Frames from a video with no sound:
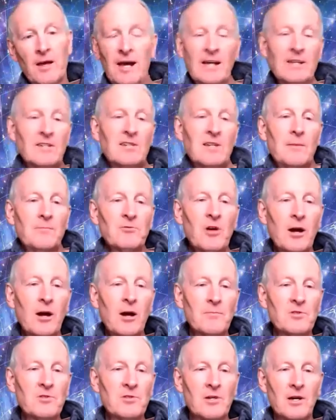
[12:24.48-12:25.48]
And
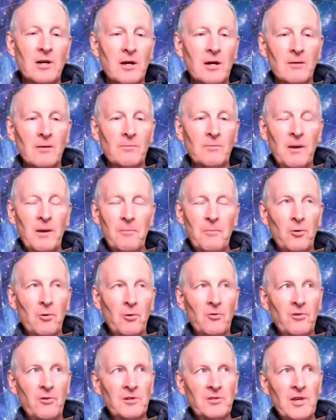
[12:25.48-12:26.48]
sometimes
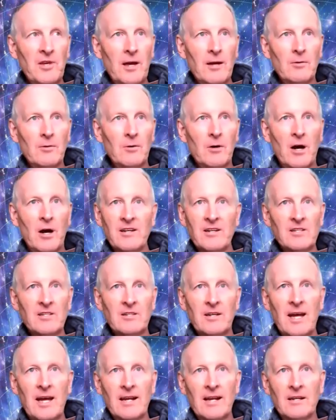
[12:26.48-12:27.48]
people can say, I
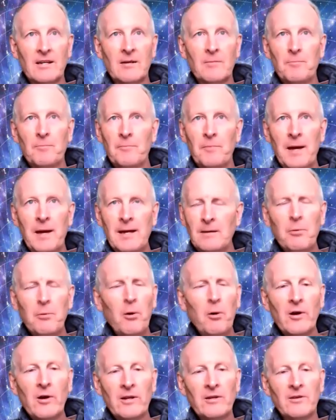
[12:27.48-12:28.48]
just can't
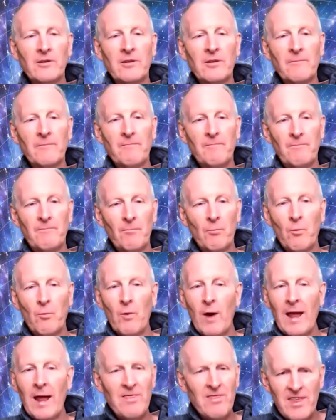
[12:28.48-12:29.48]
pinpoint the
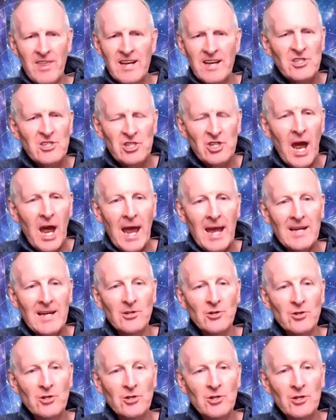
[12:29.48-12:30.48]
when this
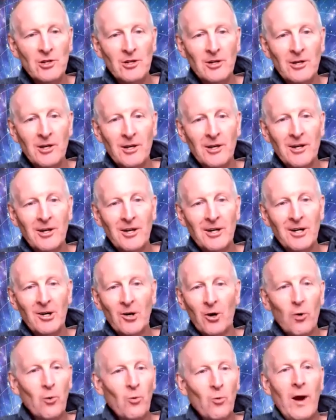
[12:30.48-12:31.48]
changed
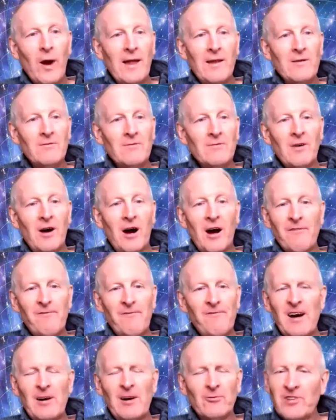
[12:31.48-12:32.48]
or when I
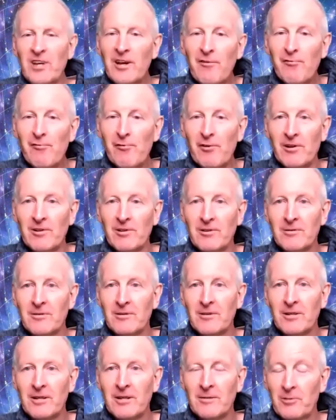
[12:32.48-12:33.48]
felt different,
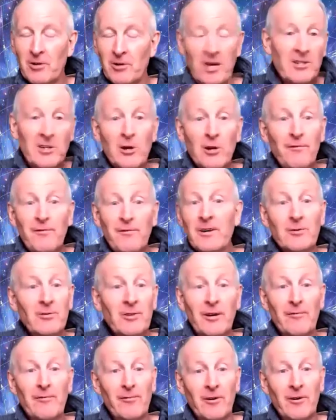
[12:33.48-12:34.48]
but I do feel
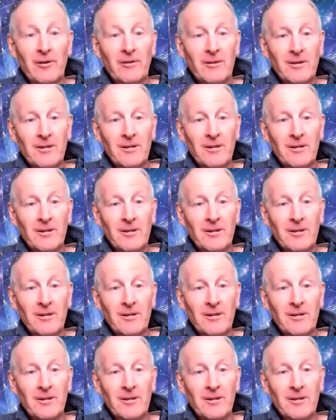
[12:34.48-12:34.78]
different.